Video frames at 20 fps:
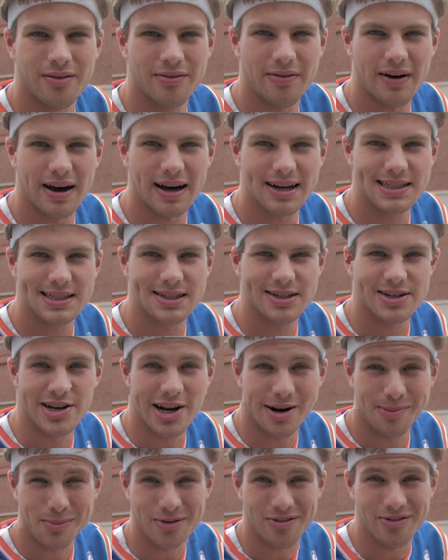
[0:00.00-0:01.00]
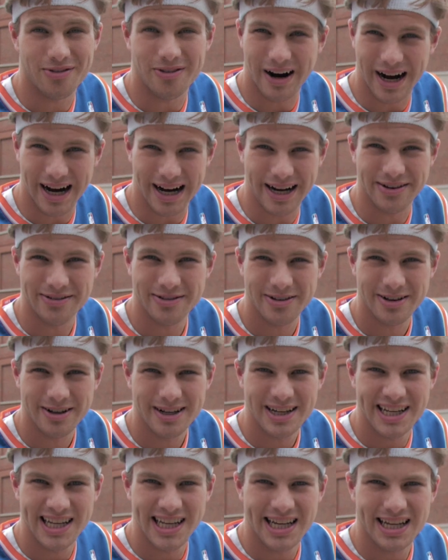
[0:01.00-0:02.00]
Fact number 5.
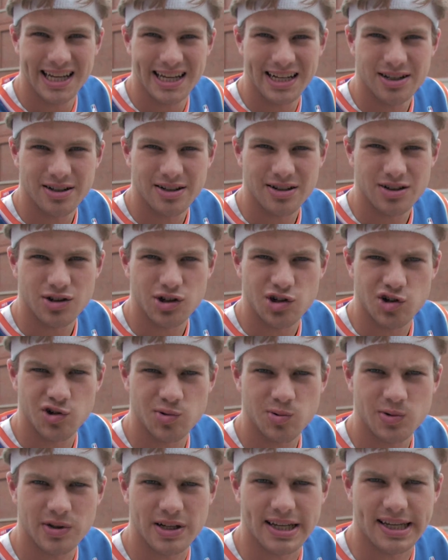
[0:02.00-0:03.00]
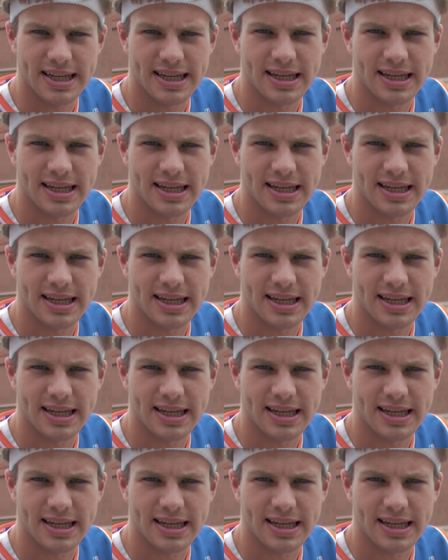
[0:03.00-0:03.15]
Juuling